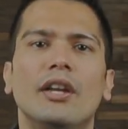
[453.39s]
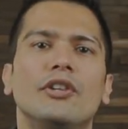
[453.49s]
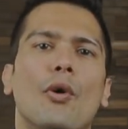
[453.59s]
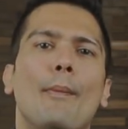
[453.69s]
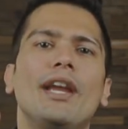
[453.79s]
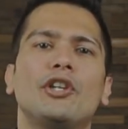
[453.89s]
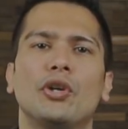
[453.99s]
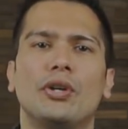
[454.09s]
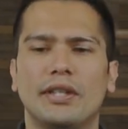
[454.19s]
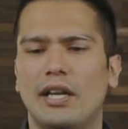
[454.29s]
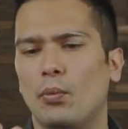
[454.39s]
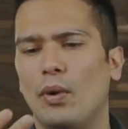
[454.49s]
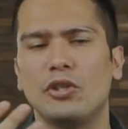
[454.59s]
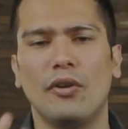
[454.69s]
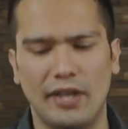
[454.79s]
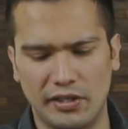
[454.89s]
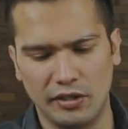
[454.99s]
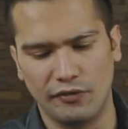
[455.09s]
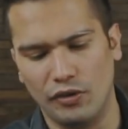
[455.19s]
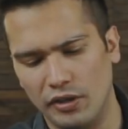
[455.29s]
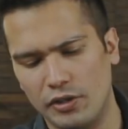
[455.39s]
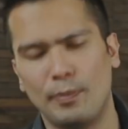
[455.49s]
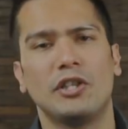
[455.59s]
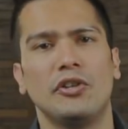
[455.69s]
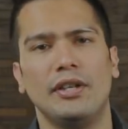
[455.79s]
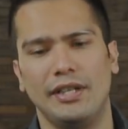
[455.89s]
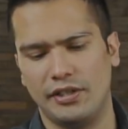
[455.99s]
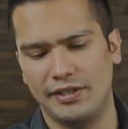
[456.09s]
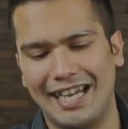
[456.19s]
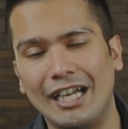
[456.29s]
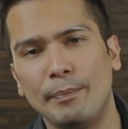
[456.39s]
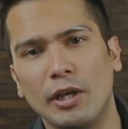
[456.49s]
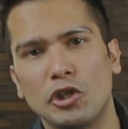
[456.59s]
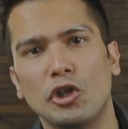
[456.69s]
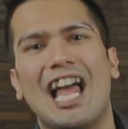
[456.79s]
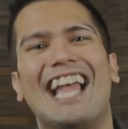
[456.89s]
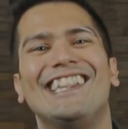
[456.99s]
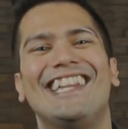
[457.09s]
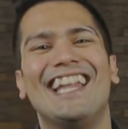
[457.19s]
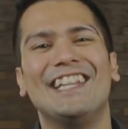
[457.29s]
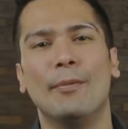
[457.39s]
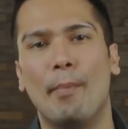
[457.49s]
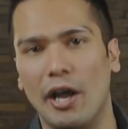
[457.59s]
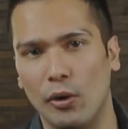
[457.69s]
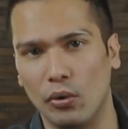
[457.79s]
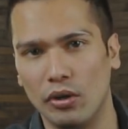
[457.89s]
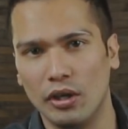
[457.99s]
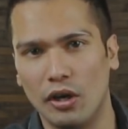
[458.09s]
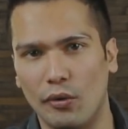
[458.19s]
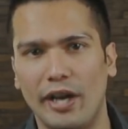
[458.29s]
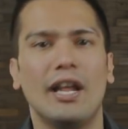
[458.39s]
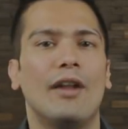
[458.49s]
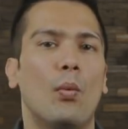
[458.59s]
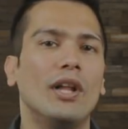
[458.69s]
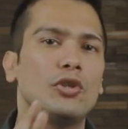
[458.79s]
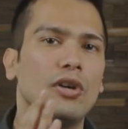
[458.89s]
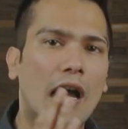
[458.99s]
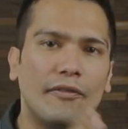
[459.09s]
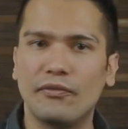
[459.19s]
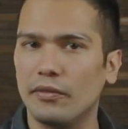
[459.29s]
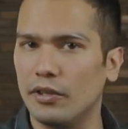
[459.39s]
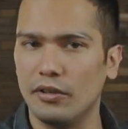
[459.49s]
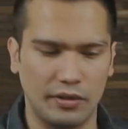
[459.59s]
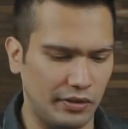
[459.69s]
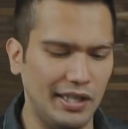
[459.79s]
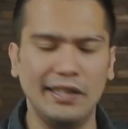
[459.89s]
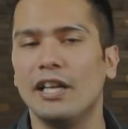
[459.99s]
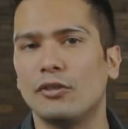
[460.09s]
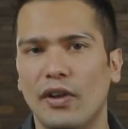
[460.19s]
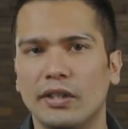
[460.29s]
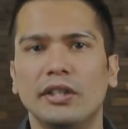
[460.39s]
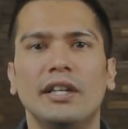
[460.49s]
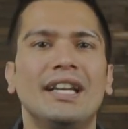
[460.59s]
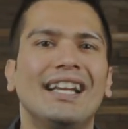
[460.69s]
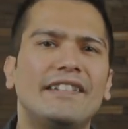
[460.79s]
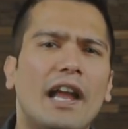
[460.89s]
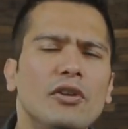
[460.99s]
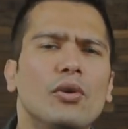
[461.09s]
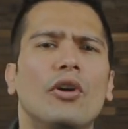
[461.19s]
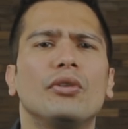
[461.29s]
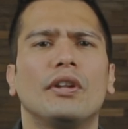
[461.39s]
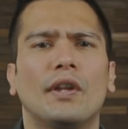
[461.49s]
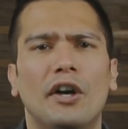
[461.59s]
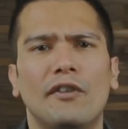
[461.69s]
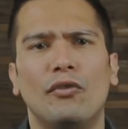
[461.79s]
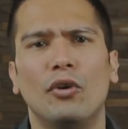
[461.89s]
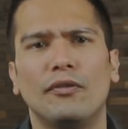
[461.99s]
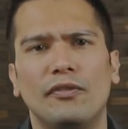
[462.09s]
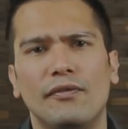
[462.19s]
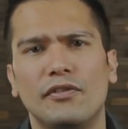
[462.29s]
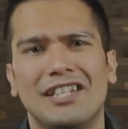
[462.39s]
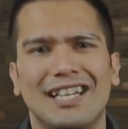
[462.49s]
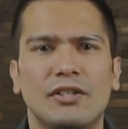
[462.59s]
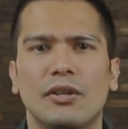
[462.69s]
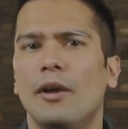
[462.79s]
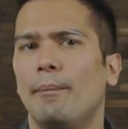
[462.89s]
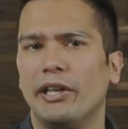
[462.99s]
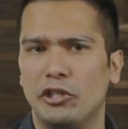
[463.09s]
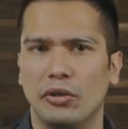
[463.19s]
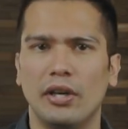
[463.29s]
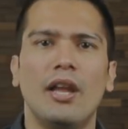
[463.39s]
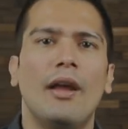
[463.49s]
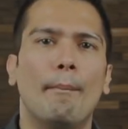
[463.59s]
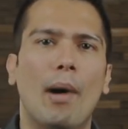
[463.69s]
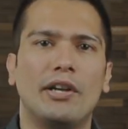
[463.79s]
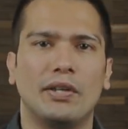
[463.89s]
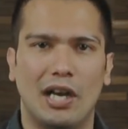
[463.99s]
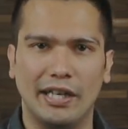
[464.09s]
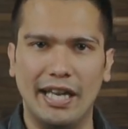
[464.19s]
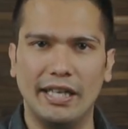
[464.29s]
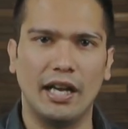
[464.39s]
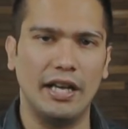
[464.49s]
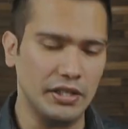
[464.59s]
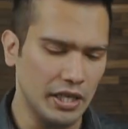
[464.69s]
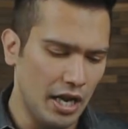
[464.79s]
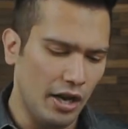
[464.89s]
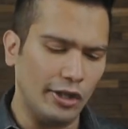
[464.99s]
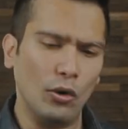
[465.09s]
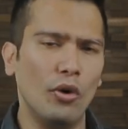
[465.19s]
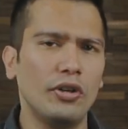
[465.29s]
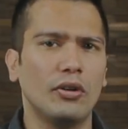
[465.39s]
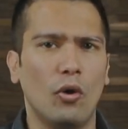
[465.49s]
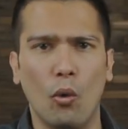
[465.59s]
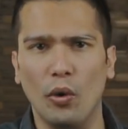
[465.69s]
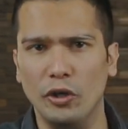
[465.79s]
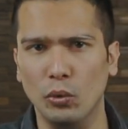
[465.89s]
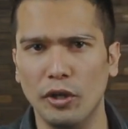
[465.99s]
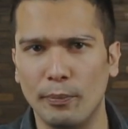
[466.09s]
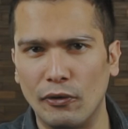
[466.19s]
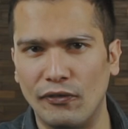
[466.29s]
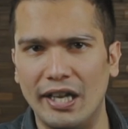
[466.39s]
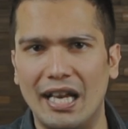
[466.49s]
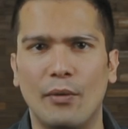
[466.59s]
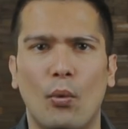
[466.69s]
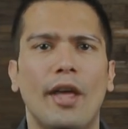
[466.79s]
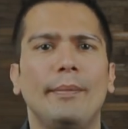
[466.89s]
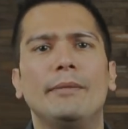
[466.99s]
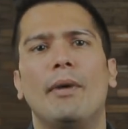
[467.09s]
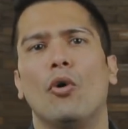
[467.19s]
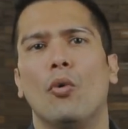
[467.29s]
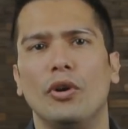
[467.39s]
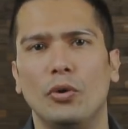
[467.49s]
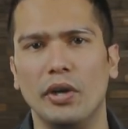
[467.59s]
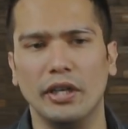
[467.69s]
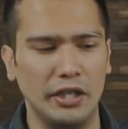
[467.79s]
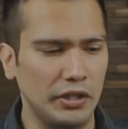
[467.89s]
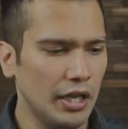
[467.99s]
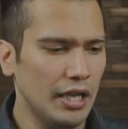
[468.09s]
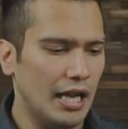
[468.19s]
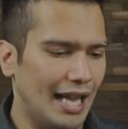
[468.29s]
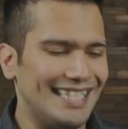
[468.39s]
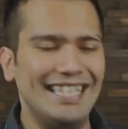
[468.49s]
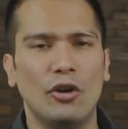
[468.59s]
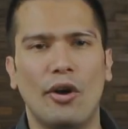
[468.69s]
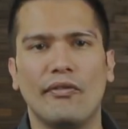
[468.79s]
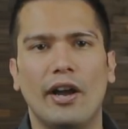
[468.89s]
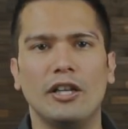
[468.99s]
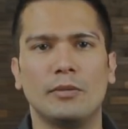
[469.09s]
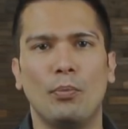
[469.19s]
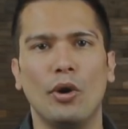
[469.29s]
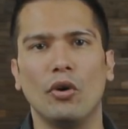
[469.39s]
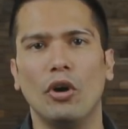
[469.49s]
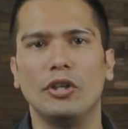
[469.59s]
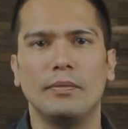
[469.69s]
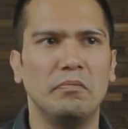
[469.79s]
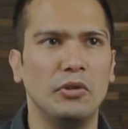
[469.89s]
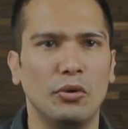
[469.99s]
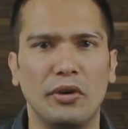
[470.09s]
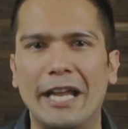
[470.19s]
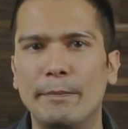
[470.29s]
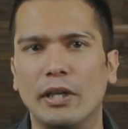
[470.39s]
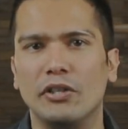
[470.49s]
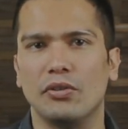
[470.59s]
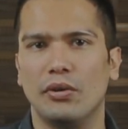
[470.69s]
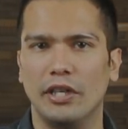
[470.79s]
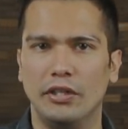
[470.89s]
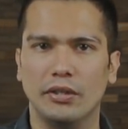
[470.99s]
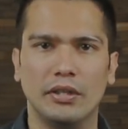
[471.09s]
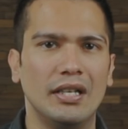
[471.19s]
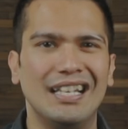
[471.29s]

So make sure that once you've tested the first picture, it's the second picture and then the bio. Alright, and once you have the 3 things figured, then you go on to the 3rd, 4th, 5th, 6th picture. But again, guys, don't overdo the profile. And what I mean by overdoing it, I see a lot of guys putting all 9 pictures on Tinder.